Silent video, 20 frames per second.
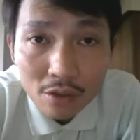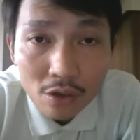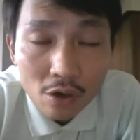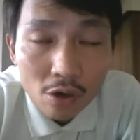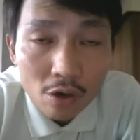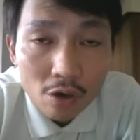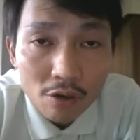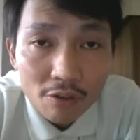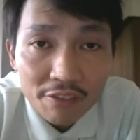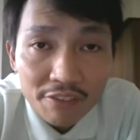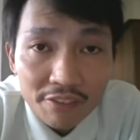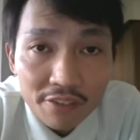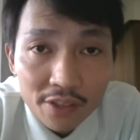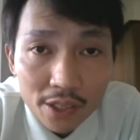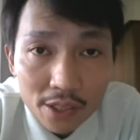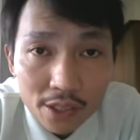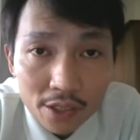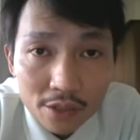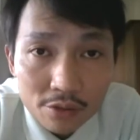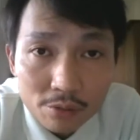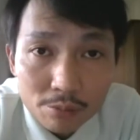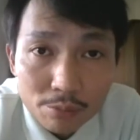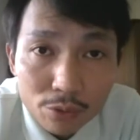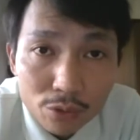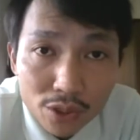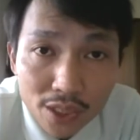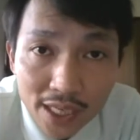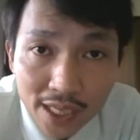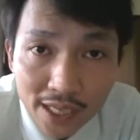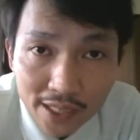called Fleurs de
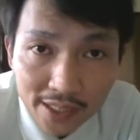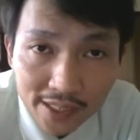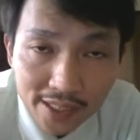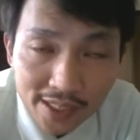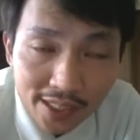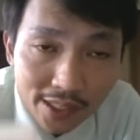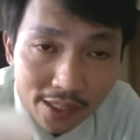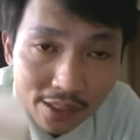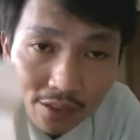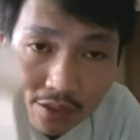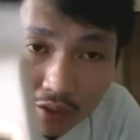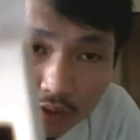Bulgarie,